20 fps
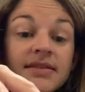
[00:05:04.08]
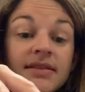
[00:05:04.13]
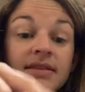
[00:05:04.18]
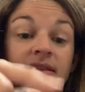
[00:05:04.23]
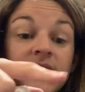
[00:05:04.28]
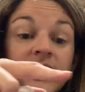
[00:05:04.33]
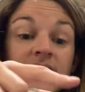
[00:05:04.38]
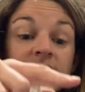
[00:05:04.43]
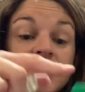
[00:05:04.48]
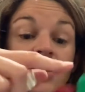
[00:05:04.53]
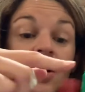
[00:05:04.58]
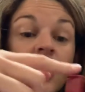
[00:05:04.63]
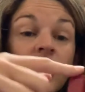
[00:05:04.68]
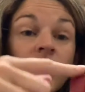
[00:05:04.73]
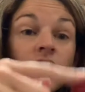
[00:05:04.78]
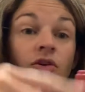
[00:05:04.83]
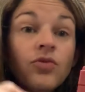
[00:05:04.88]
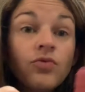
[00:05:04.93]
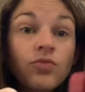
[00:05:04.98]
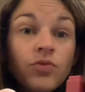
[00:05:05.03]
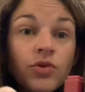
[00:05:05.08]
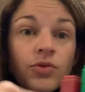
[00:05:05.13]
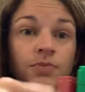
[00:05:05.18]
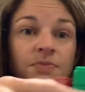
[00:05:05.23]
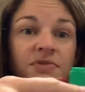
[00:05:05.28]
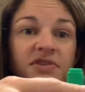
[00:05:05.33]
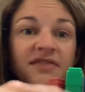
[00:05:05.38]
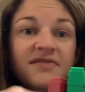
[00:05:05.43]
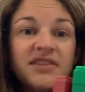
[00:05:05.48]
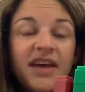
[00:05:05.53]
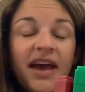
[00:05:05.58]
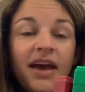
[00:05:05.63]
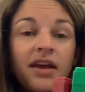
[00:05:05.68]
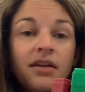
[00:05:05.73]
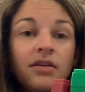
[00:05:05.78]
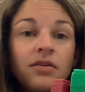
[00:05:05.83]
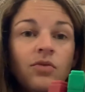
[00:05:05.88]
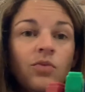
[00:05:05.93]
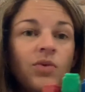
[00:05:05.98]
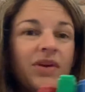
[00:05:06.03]
these are groups of
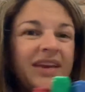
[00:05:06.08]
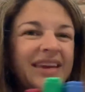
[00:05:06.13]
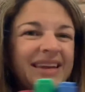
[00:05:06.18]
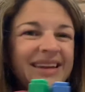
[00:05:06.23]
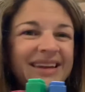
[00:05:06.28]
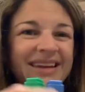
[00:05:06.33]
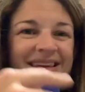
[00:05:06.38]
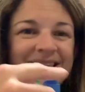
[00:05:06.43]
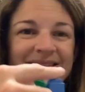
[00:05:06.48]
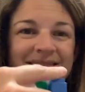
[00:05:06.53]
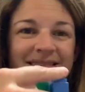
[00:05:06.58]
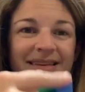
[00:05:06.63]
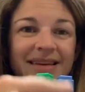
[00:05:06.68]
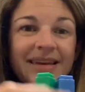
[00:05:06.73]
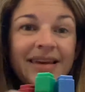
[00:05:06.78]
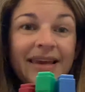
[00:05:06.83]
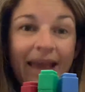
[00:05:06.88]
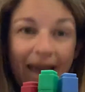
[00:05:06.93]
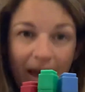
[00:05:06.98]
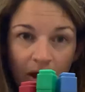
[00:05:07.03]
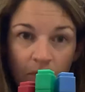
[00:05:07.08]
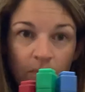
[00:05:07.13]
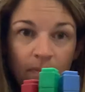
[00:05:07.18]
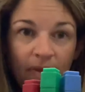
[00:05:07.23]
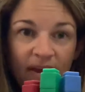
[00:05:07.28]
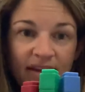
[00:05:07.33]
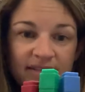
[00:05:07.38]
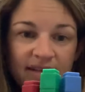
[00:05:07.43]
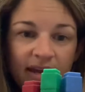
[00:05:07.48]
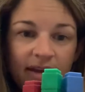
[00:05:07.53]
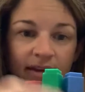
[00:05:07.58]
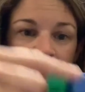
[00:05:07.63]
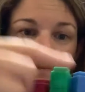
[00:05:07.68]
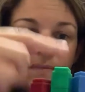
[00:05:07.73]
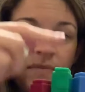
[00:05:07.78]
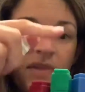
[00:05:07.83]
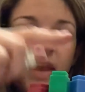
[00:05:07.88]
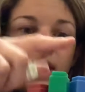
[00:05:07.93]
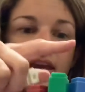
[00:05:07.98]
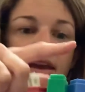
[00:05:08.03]
10. We can easily count by 10.
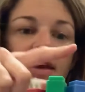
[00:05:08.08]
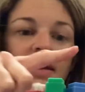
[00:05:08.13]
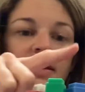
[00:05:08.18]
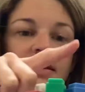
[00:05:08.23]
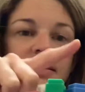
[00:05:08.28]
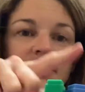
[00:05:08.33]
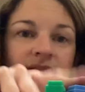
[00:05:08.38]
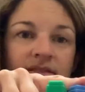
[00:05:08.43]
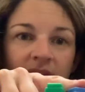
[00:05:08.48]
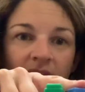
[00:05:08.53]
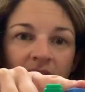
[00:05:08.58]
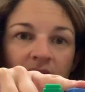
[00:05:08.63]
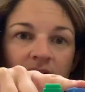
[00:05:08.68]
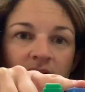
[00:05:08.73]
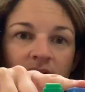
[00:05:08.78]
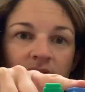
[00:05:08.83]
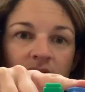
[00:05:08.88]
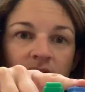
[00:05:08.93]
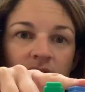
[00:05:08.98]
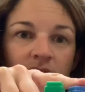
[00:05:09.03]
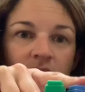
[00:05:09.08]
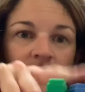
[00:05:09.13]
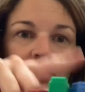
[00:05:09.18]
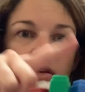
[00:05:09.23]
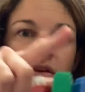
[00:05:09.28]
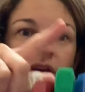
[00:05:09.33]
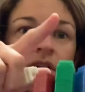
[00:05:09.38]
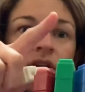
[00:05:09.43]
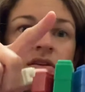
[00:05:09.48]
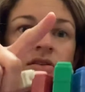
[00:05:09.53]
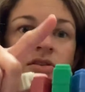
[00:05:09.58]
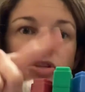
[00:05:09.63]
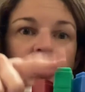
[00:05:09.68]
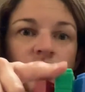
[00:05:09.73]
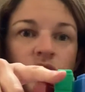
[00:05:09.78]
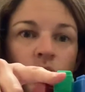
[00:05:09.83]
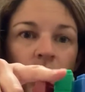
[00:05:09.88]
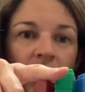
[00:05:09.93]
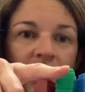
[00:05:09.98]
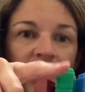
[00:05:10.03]
10,
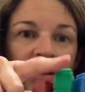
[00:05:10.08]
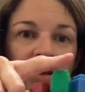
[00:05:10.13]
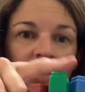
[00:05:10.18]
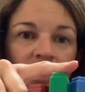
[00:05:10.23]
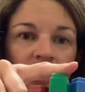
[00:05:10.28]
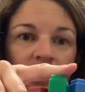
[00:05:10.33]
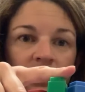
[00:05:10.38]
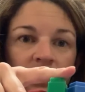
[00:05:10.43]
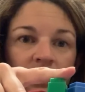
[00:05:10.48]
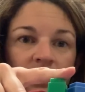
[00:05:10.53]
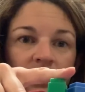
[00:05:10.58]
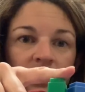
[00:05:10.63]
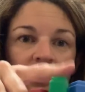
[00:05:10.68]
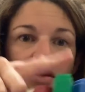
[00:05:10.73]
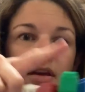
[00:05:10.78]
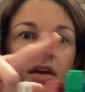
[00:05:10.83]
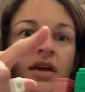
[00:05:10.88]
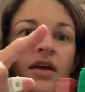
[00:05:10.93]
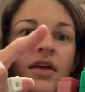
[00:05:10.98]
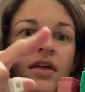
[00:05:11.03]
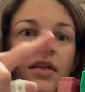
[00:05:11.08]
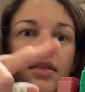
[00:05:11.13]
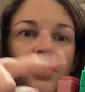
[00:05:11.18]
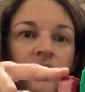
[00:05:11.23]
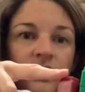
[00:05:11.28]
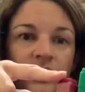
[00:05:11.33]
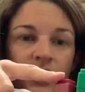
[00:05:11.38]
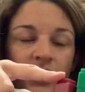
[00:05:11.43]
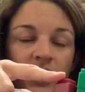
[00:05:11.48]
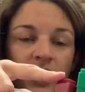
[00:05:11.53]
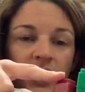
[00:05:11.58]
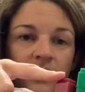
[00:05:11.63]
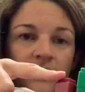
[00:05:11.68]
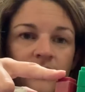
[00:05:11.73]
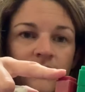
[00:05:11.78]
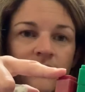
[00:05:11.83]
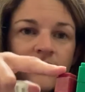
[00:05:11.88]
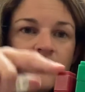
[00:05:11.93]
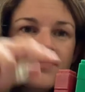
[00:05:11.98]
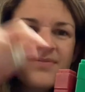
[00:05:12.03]
20, 30.
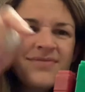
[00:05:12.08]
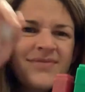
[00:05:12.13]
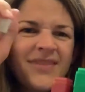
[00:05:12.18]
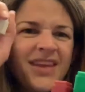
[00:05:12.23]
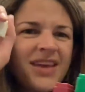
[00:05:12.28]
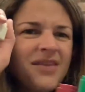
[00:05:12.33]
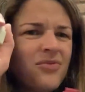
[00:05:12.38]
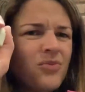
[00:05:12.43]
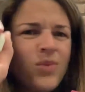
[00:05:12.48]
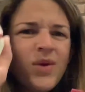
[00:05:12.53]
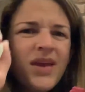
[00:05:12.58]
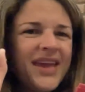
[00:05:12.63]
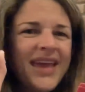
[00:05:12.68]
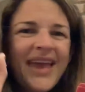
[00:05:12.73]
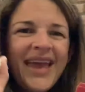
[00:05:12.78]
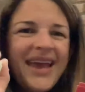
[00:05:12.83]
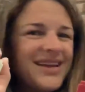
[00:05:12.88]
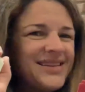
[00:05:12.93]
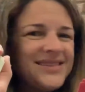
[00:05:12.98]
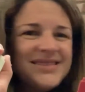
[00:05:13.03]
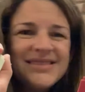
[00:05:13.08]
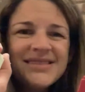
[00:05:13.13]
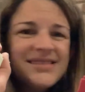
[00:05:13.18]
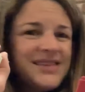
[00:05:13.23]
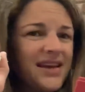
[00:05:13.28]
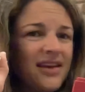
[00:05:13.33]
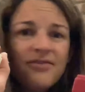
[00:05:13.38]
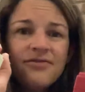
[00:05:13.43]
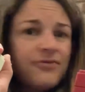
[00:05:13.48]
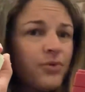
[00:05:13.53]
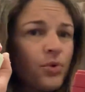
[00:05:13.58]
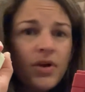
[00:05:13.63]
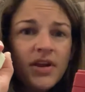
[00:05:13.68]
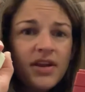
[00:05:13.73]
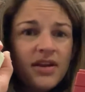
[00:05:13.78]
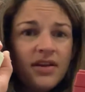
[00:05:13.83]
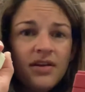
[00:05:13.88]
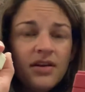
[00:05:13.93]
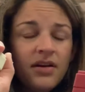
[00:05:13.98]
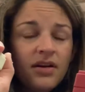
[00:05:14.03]
We can't say 40
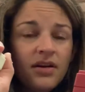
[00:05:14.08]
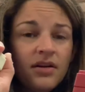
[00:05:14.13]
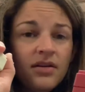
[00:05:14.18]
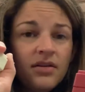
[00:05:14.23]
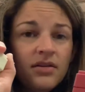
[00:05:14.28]
here.